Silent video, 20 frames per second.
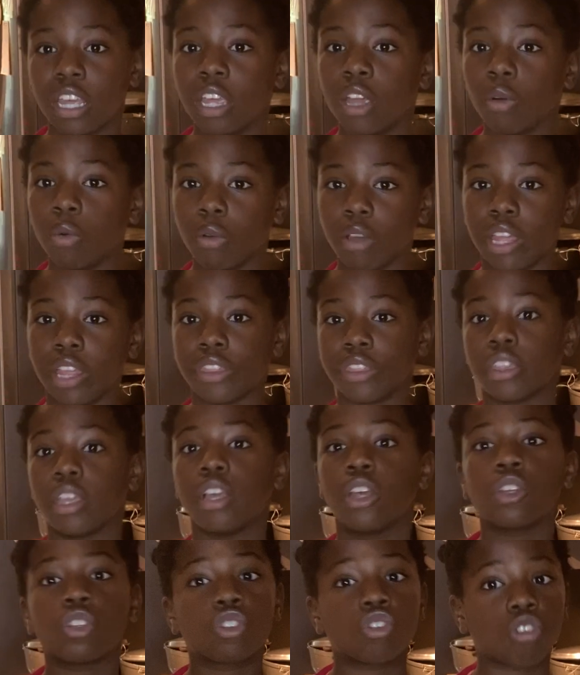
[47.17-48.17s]
with
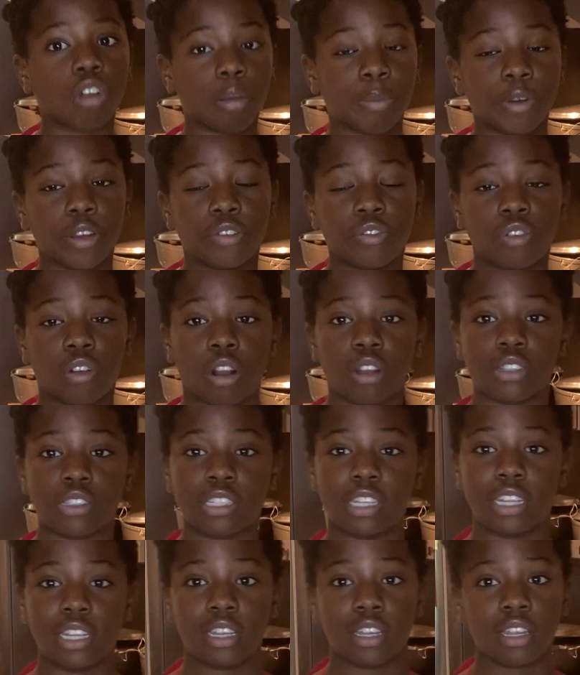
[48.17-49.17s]
strawberry frosting.